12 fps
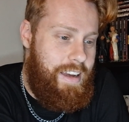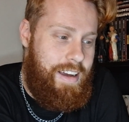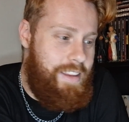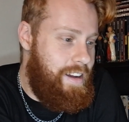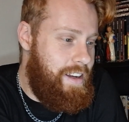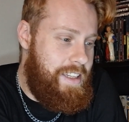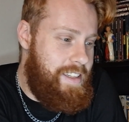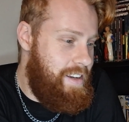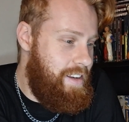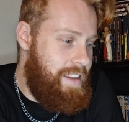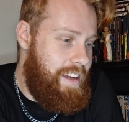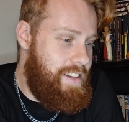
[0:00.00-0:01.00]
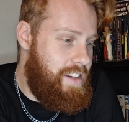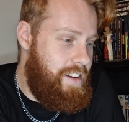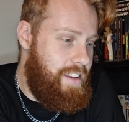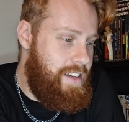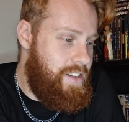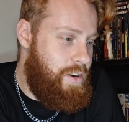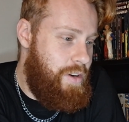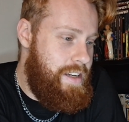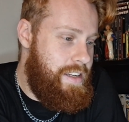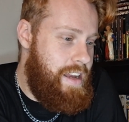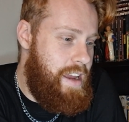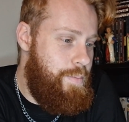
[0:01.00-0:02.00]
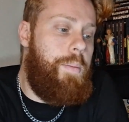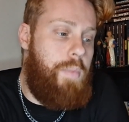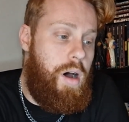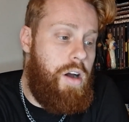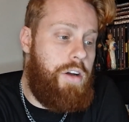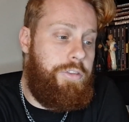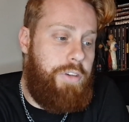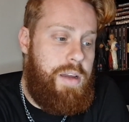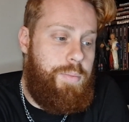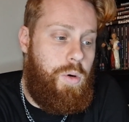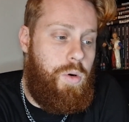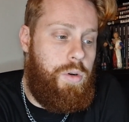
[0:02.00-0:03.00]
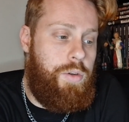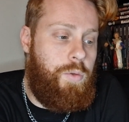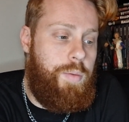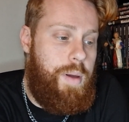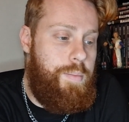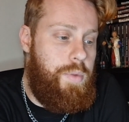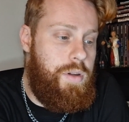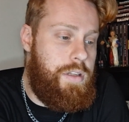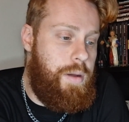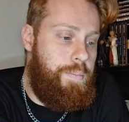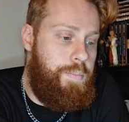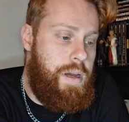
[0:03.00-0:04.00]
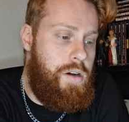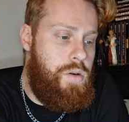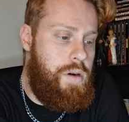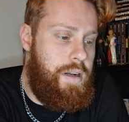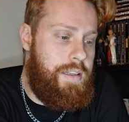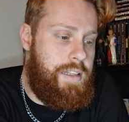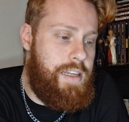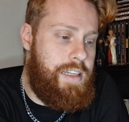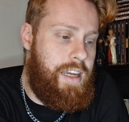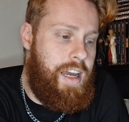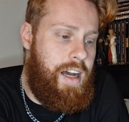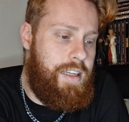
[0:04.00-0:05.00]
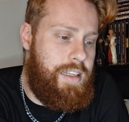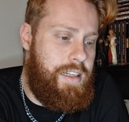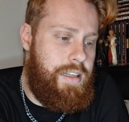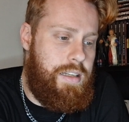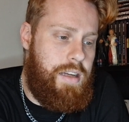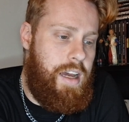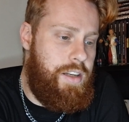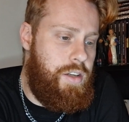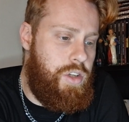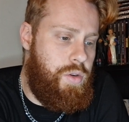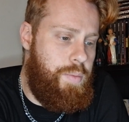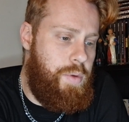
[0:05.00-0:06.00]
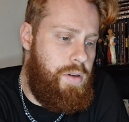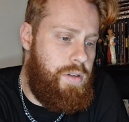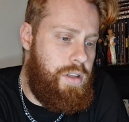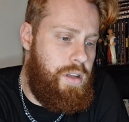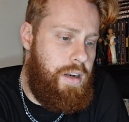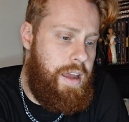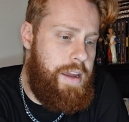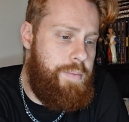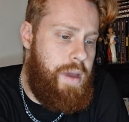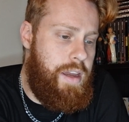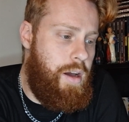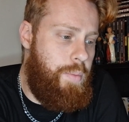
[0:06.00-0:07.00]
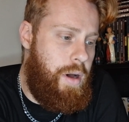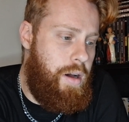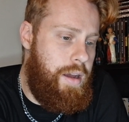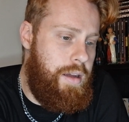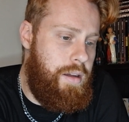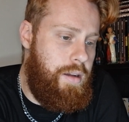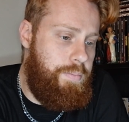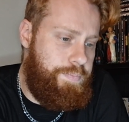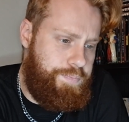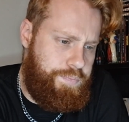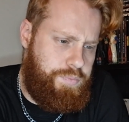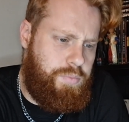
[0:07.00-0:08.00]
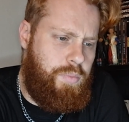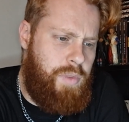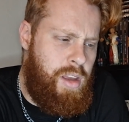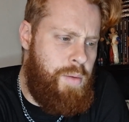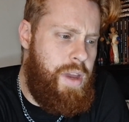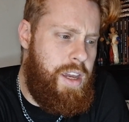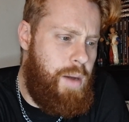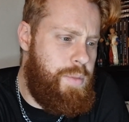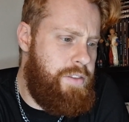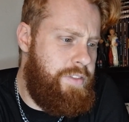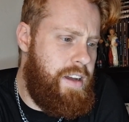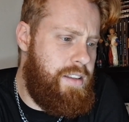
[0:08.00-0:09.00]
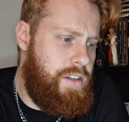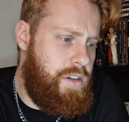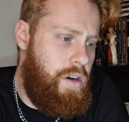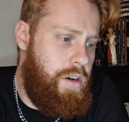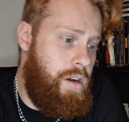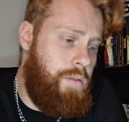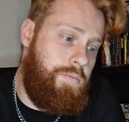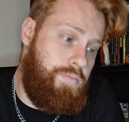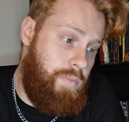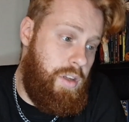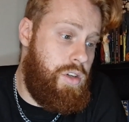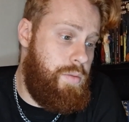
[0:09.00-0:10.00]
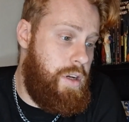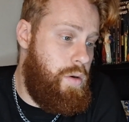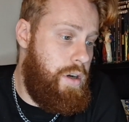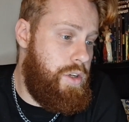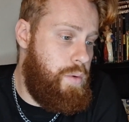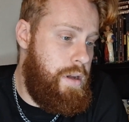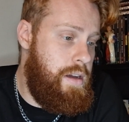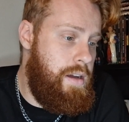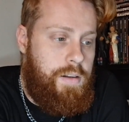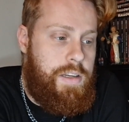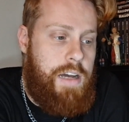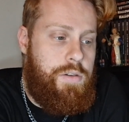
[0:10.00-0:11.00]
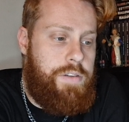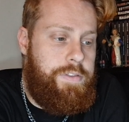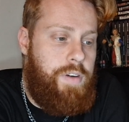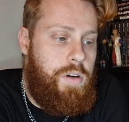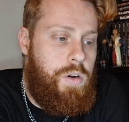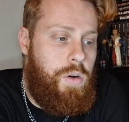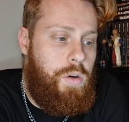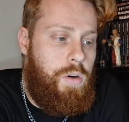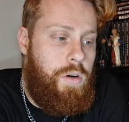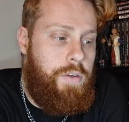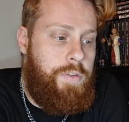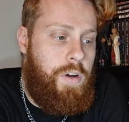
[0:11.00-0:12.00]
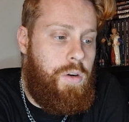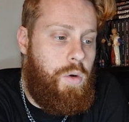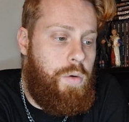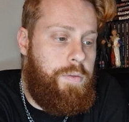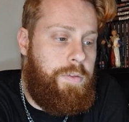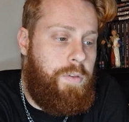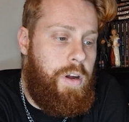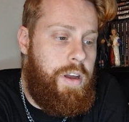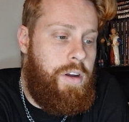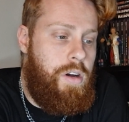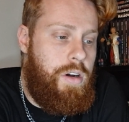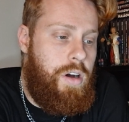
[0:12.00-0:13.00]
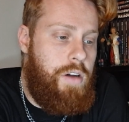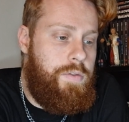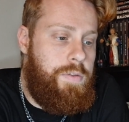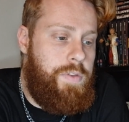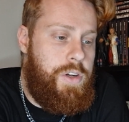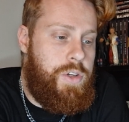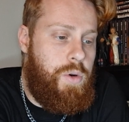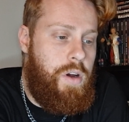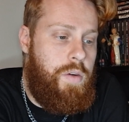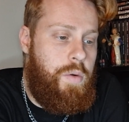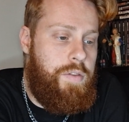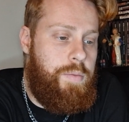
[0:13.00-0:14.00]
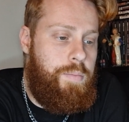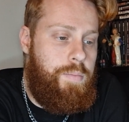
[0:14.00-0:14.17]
That's a crazy name. Mark Freeborn remembers Bill Tezakazis, a tribute to the late makeup's effect designer. That should be quite sweet. Tales of Folklore and Fright, an archival featurette with